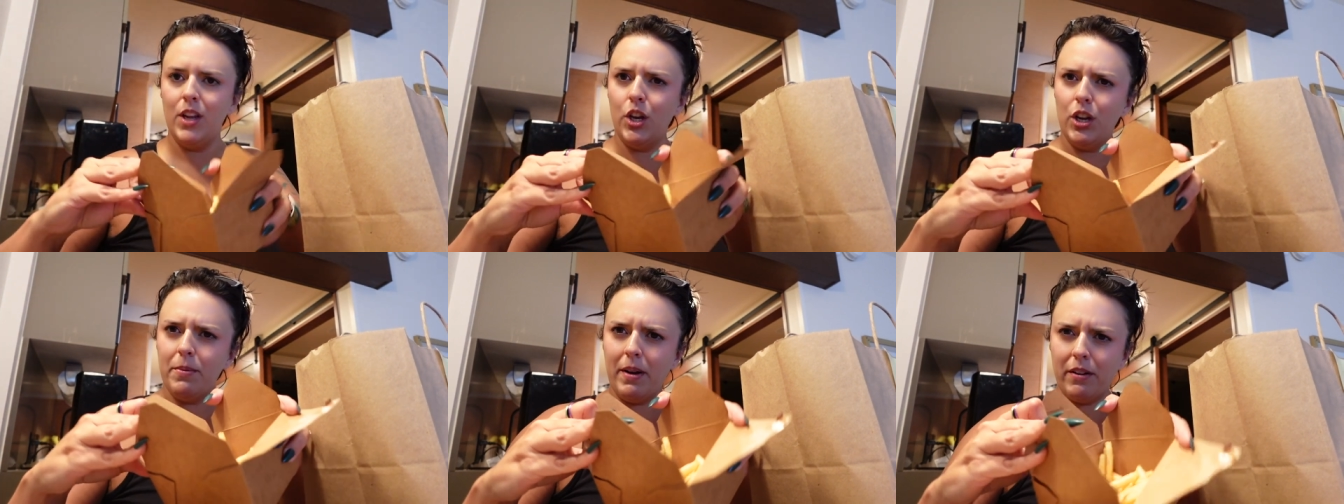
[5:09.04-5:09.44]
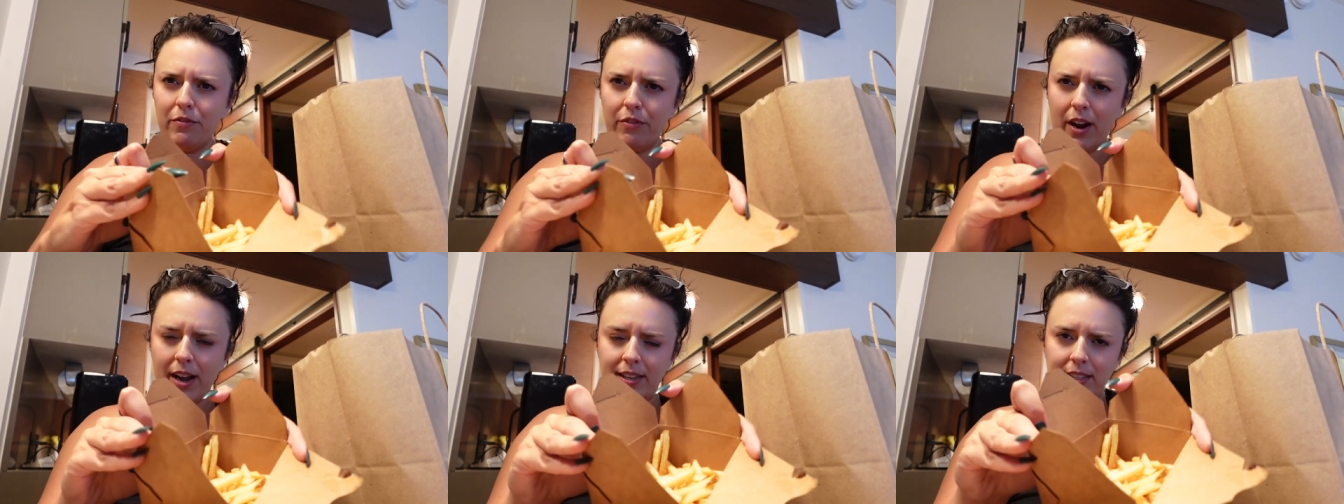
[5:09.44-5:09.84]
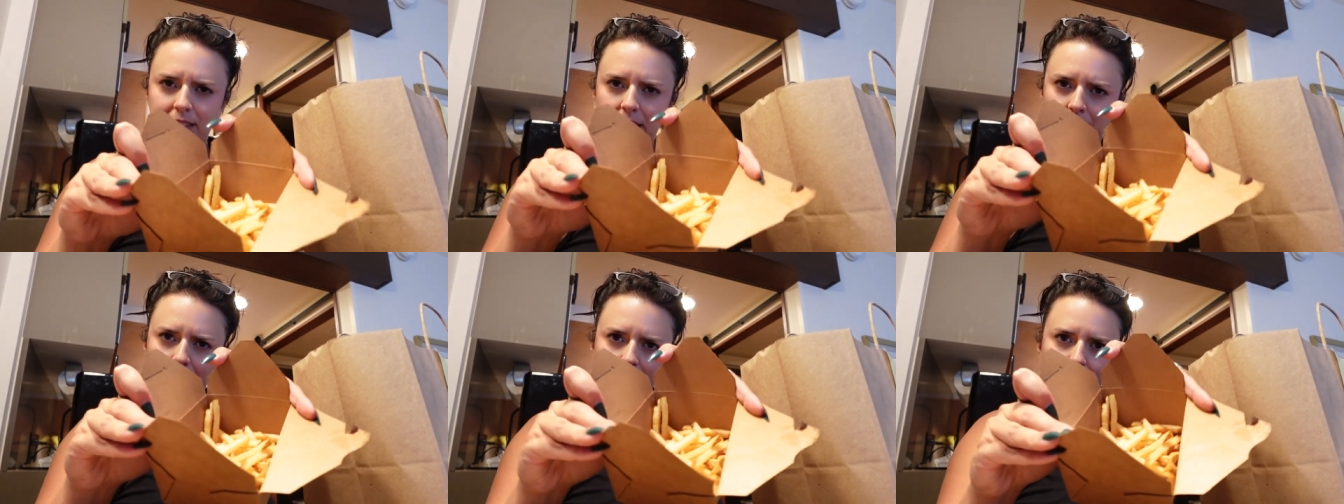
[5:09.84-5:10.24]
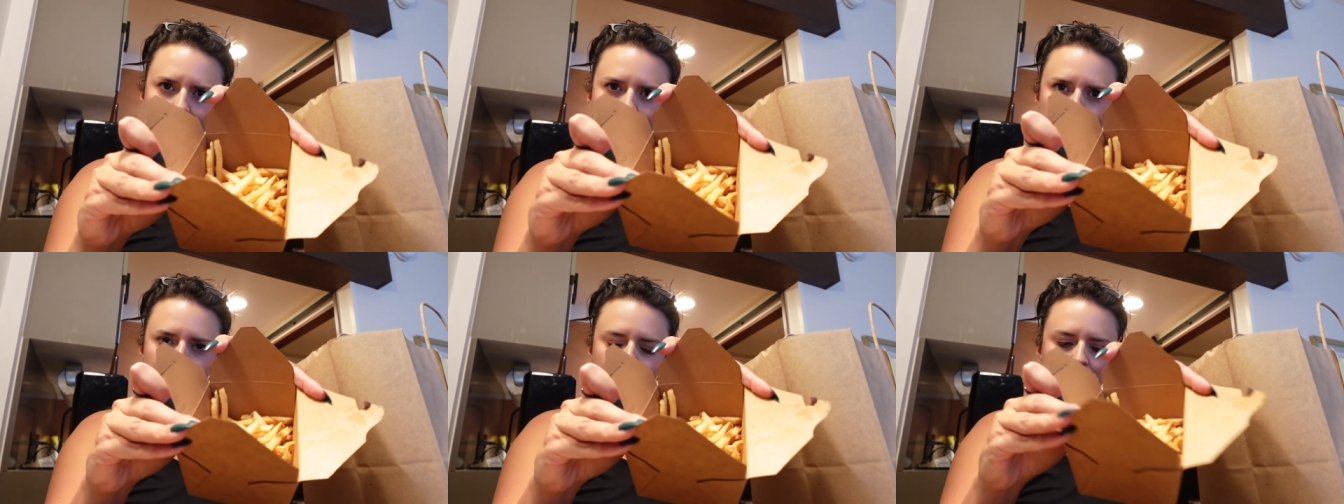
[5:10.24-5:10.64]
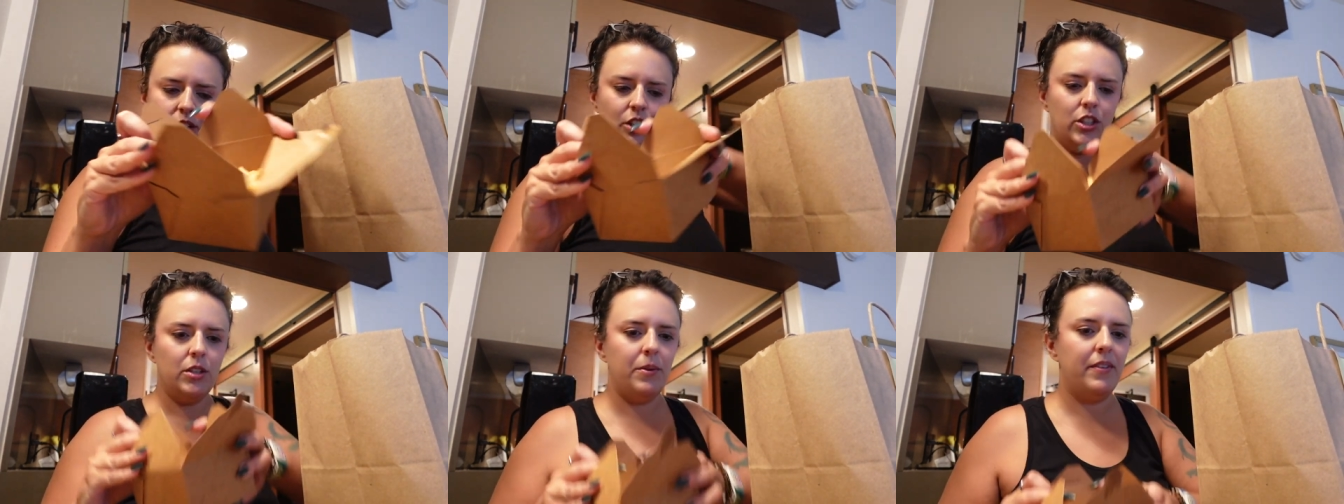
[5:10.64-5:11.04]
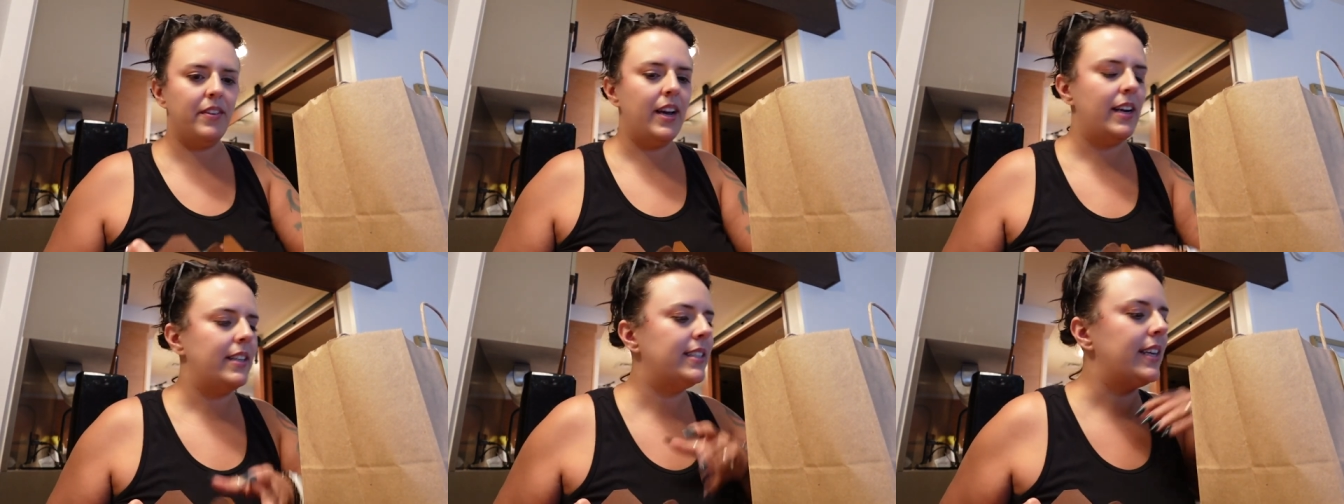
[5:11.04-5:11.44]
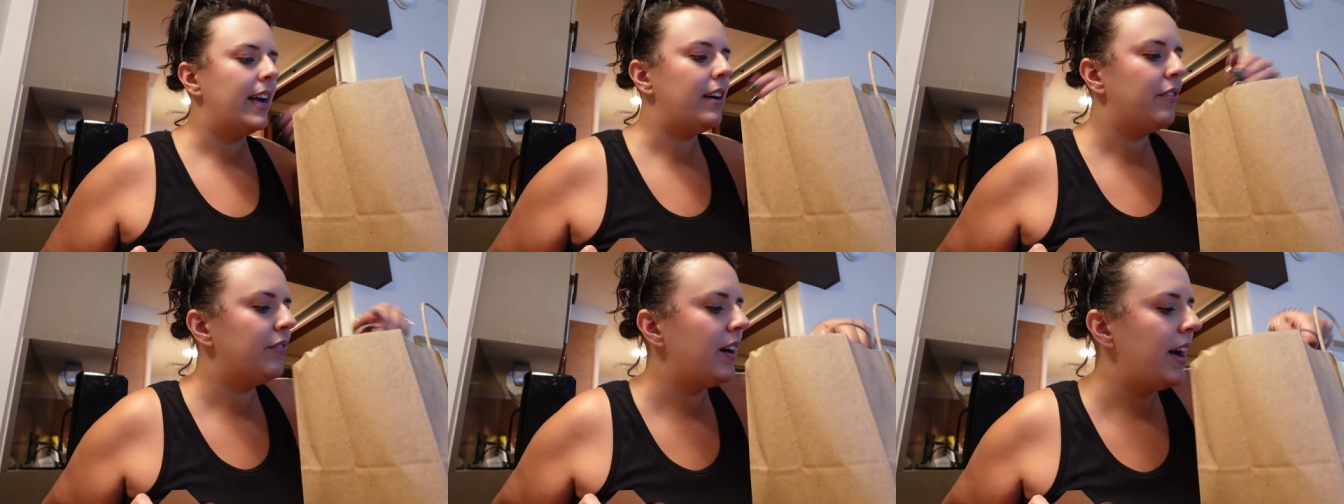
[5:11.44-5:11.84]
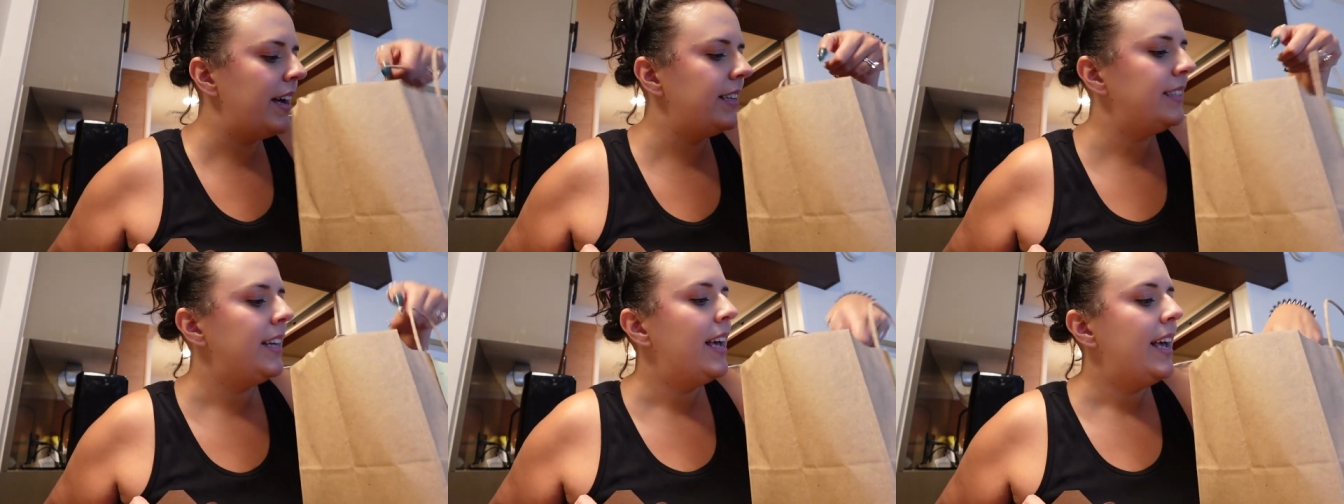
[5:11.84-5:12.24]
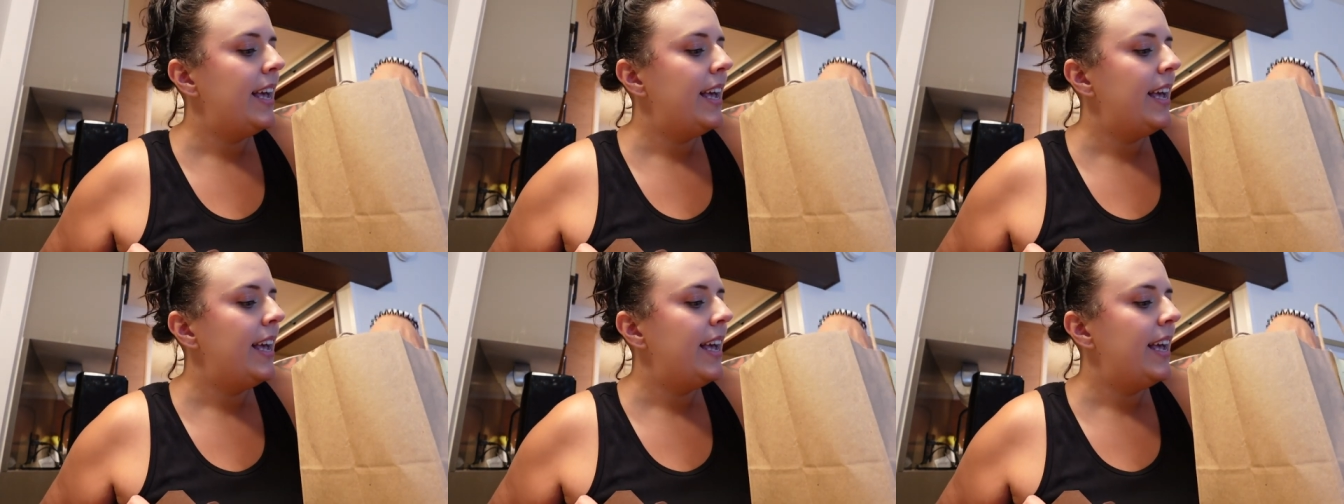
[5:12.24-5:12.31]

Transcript: Good amount of fries in there. Mm-hmm. So we've got a side of fries.